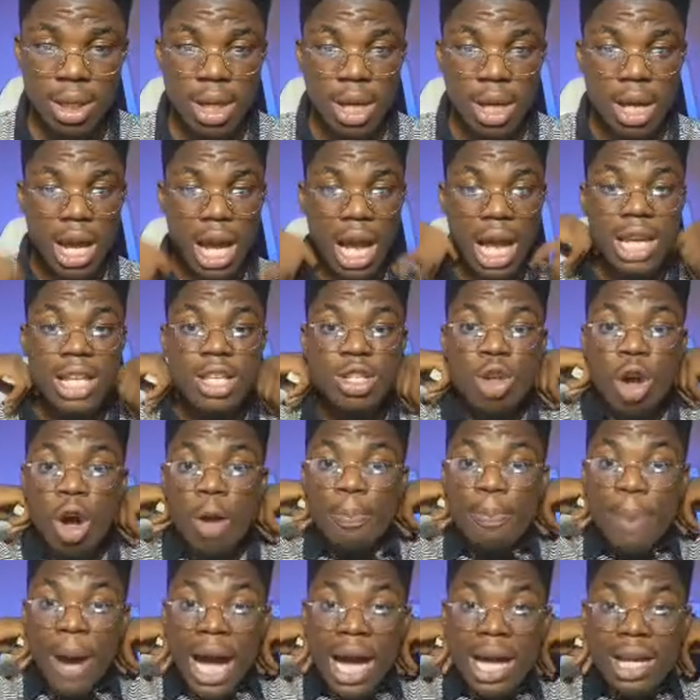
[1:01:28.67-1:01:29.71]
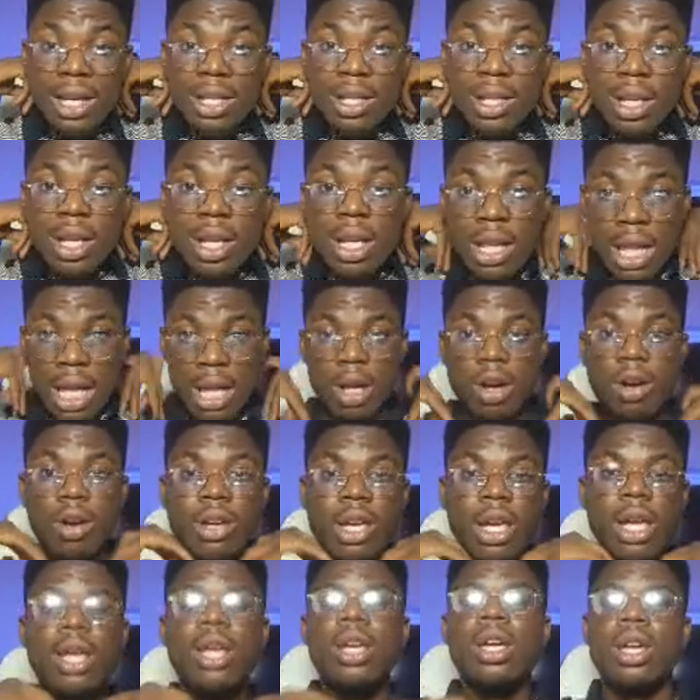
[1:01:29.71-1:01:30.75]
And it's not bad. Like,
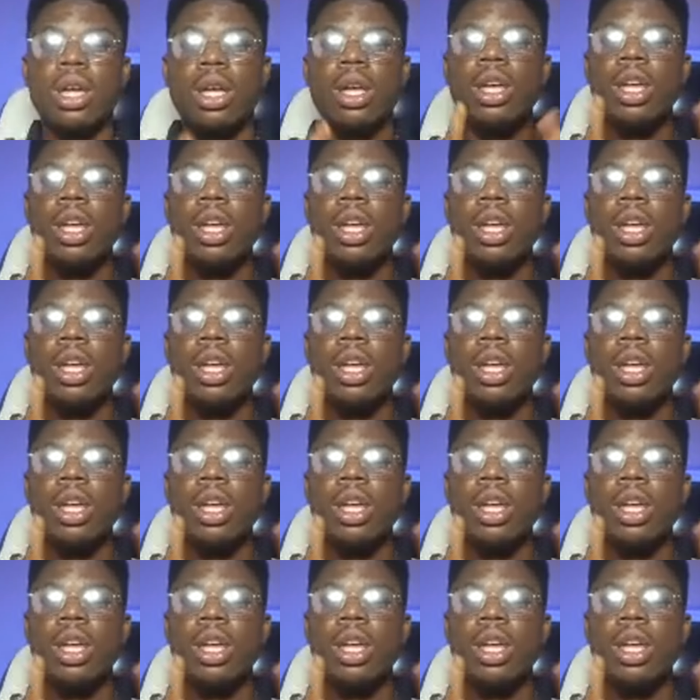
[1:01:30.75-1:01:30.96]
okay,